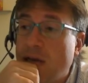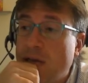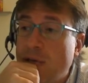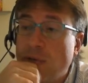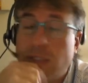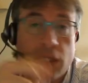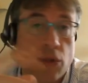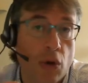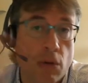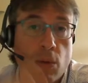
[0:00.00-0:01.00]
using
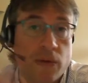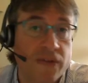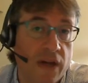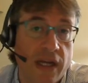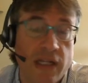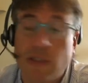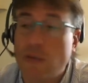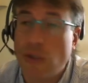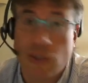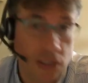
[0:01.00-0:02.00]
normal
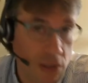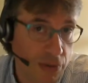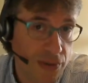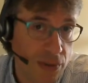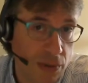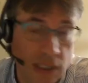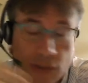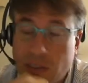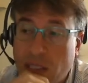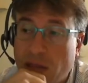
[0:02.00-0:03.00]
science, which is also an
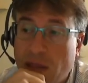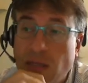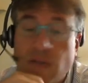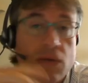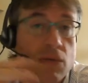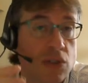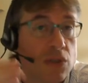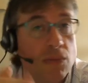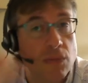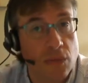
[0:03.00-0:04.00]
interesting thing,
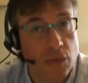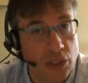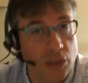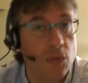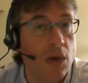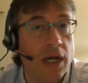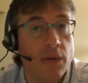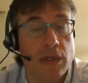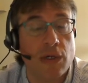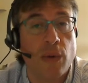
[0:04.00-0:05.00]
which is why
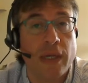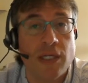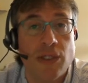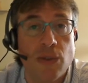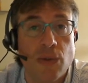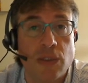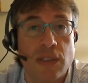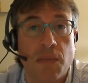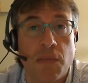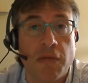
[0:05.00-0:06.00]
we're going into
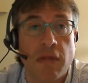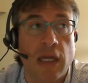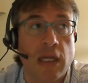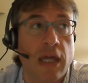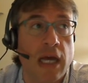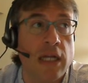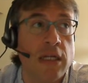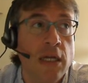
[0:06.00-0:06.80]
something that